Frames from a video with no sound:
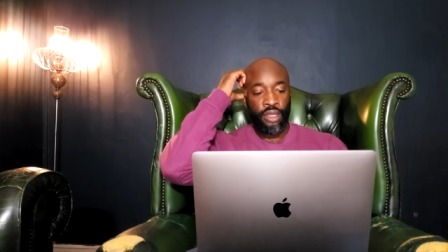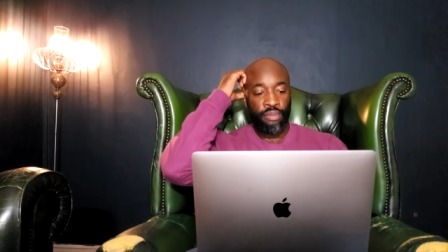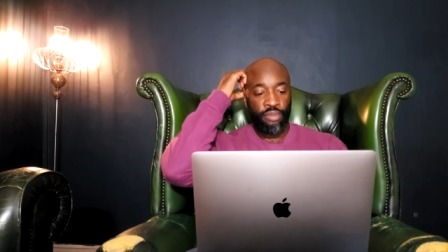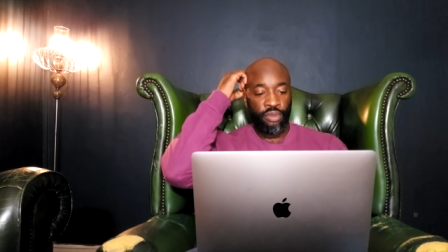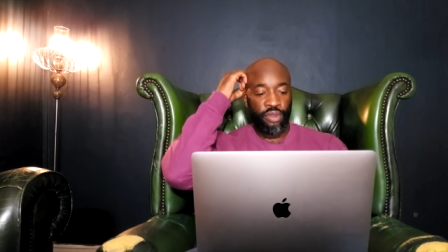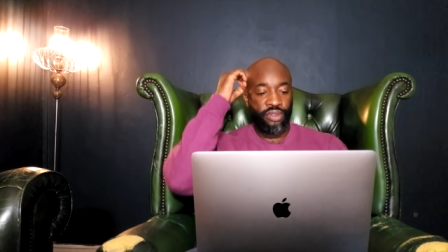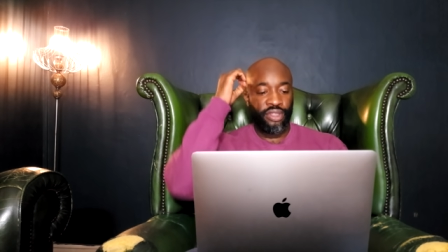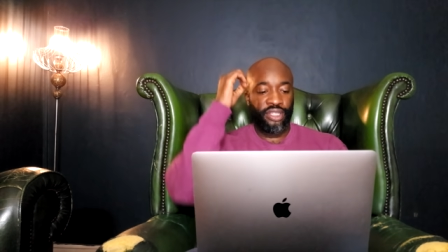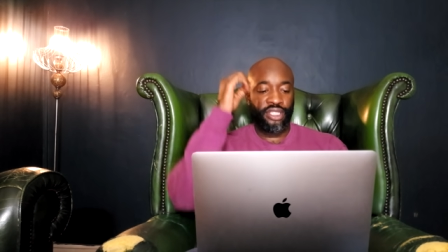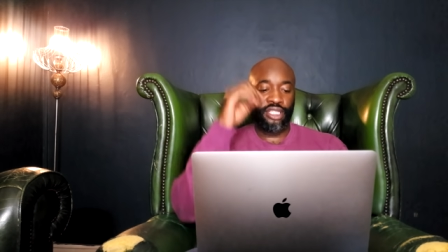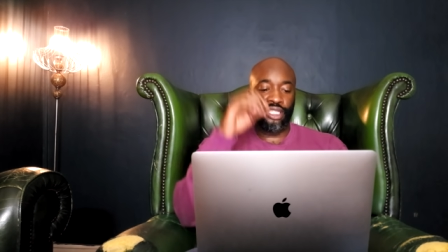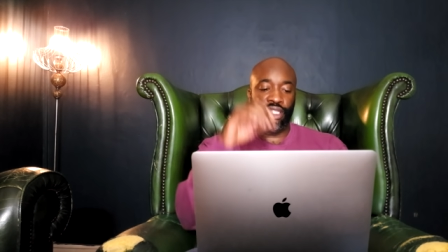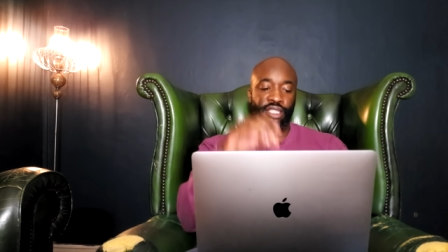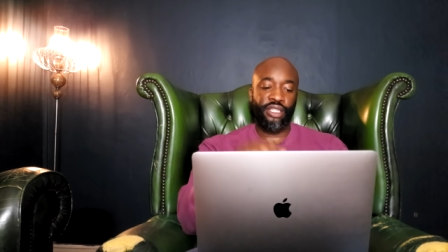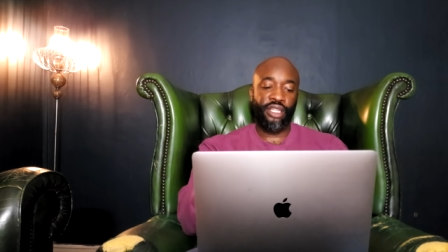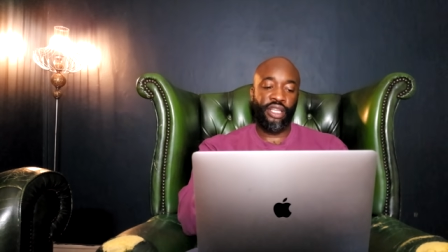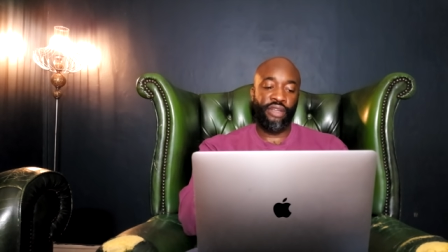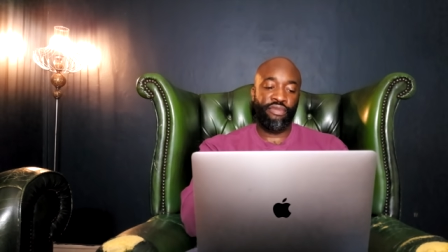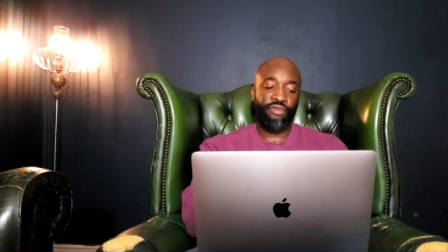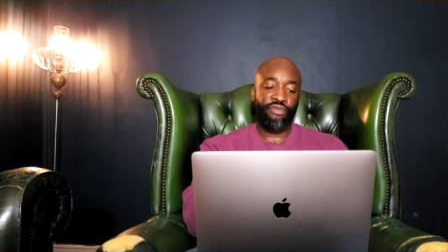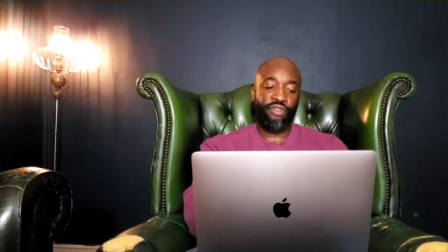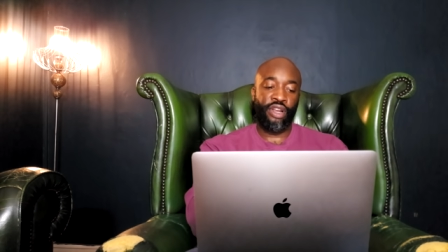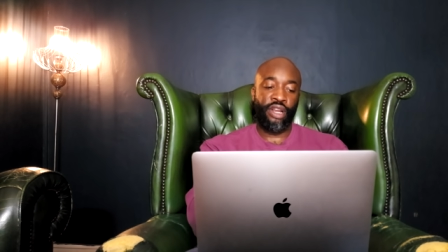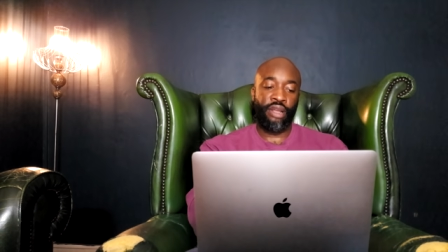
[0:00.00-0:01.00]
This isn't
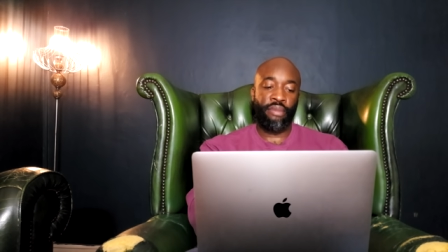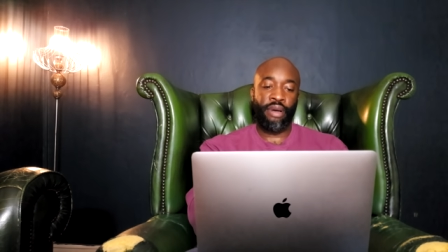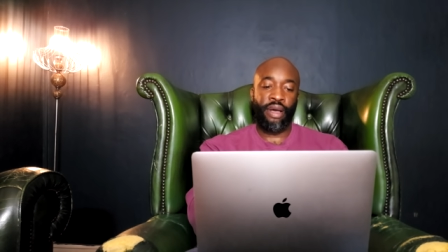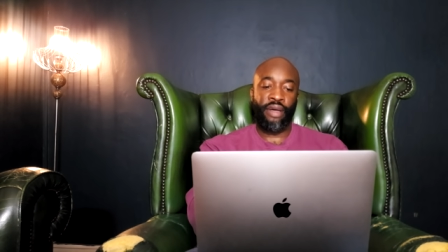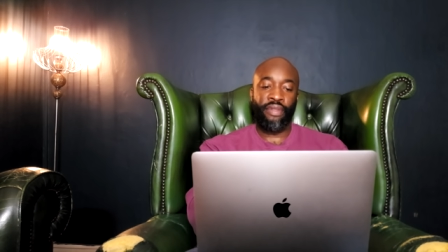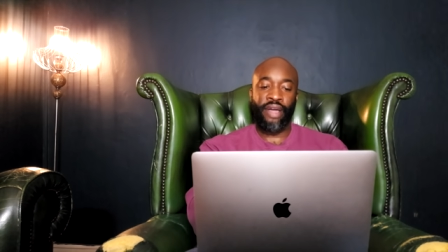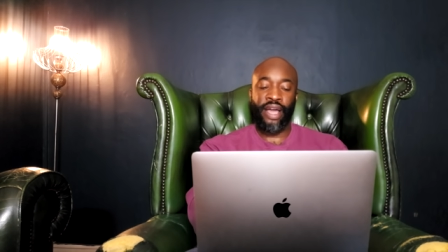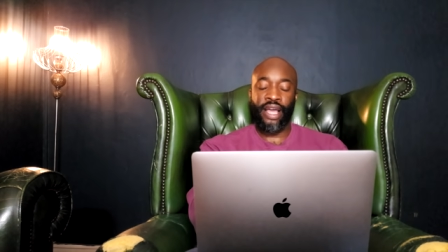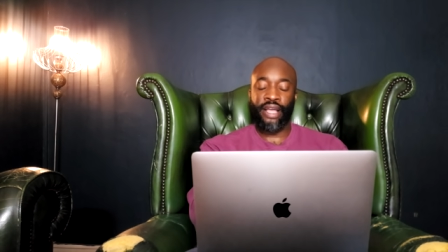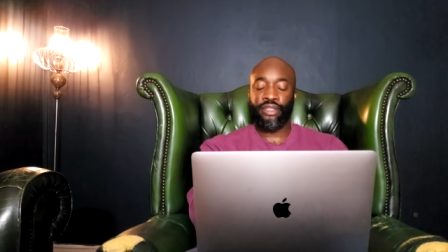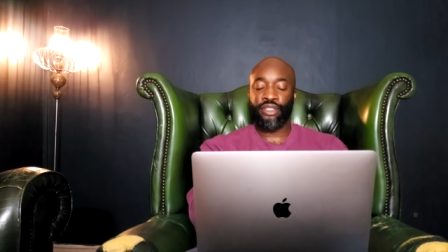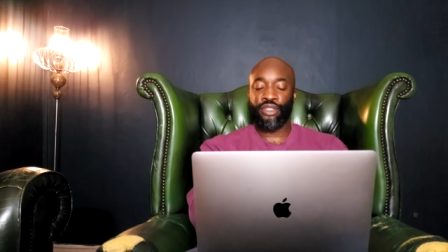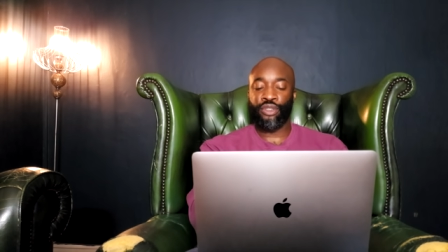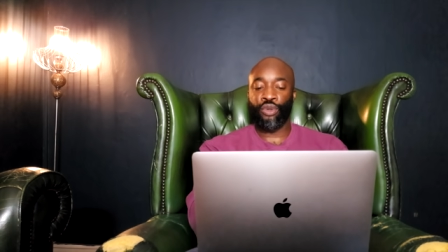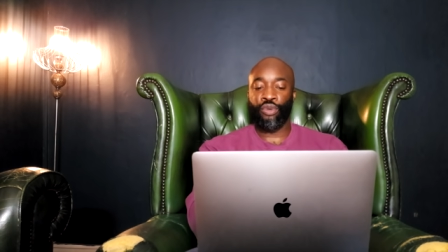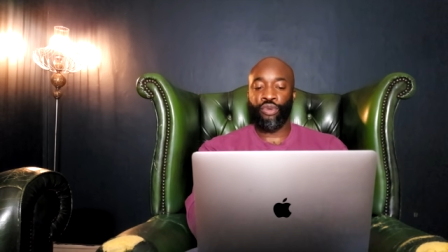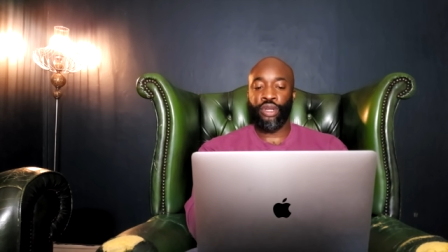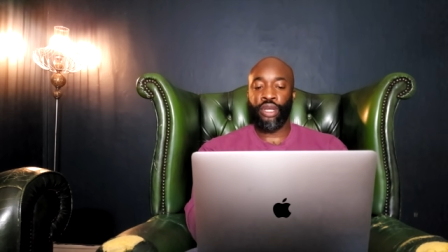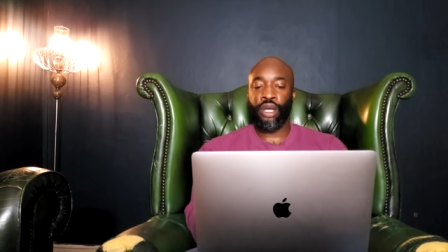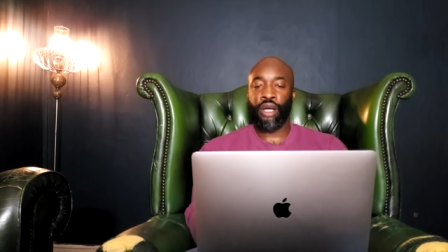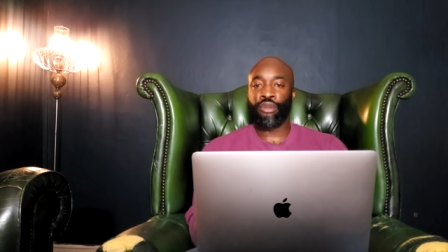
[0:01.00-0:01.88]
even really about that story.